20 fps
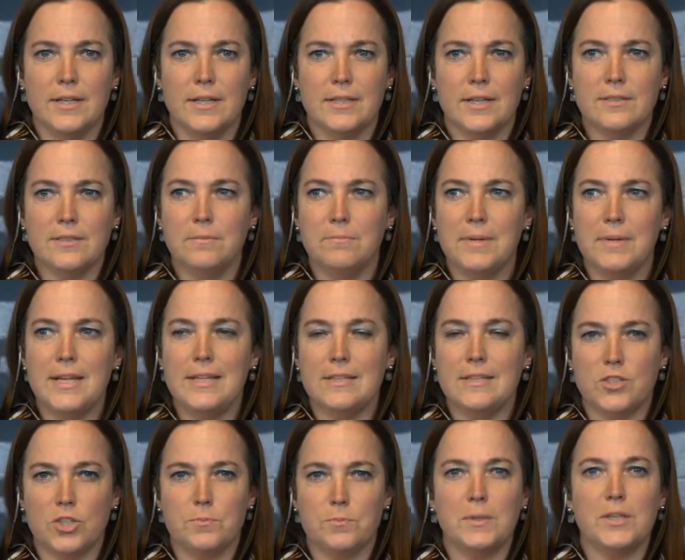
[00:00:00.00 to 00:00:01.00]
Doesn't mean that
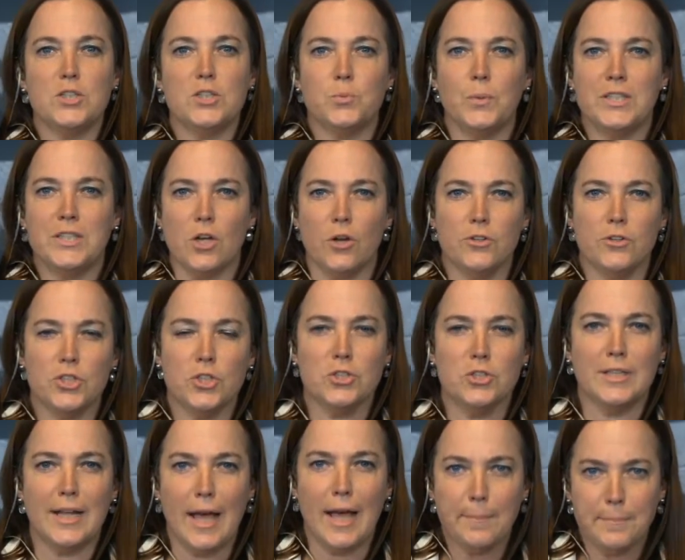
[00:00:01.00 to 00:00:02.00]
just because we don't use
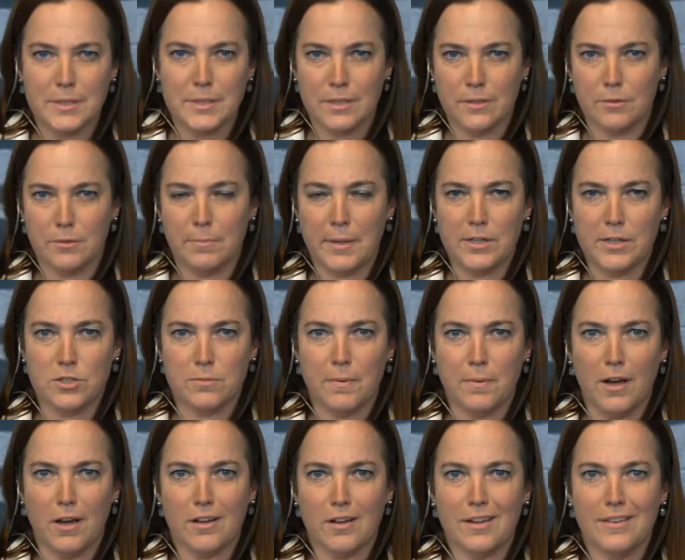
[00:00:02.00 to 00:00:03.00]
an absolute
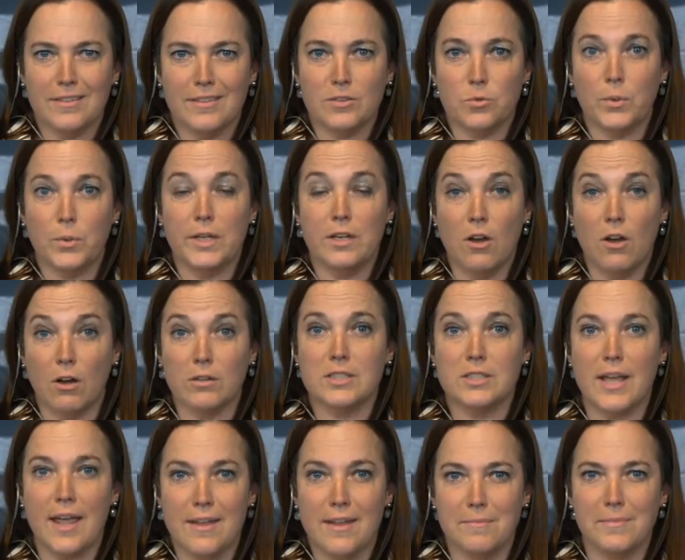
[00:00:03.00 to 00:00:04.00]
benchmark that we're not
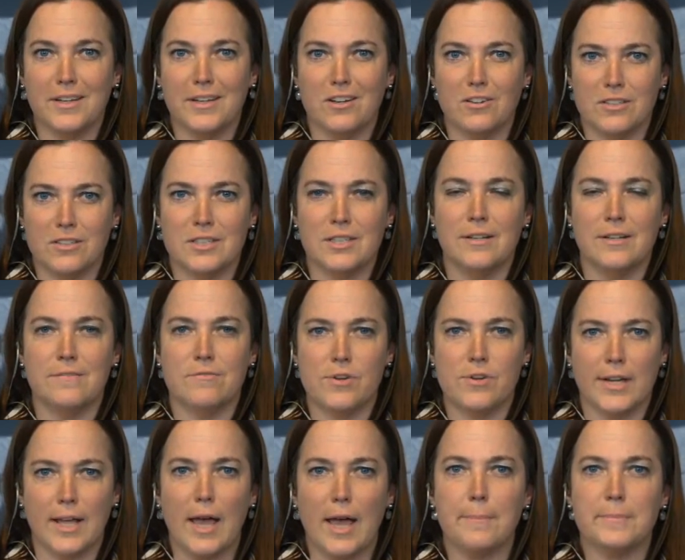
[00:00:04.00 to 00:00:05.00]
aiming on
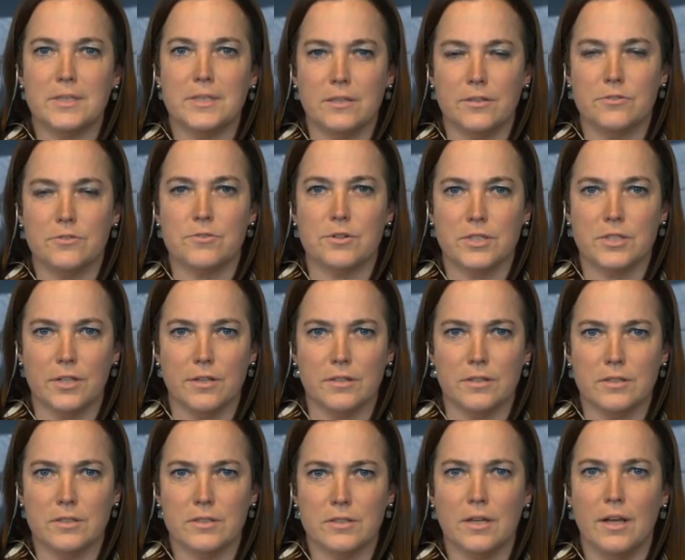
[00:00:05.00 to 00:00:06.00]
delivering absolute
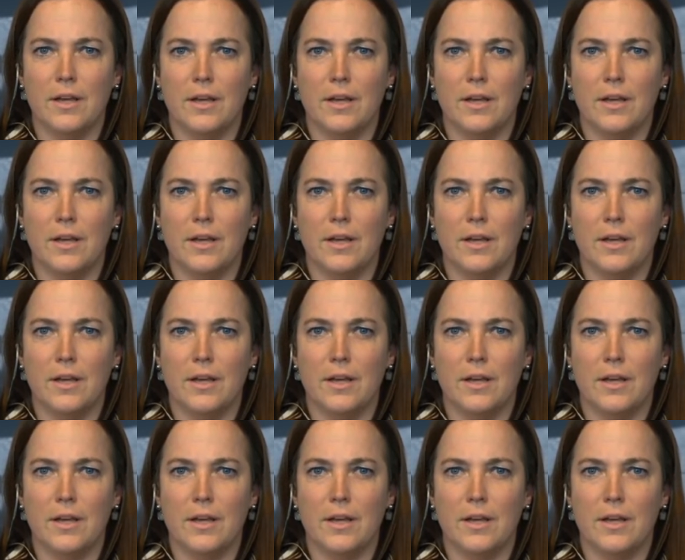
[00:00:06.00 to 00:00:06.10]
returns.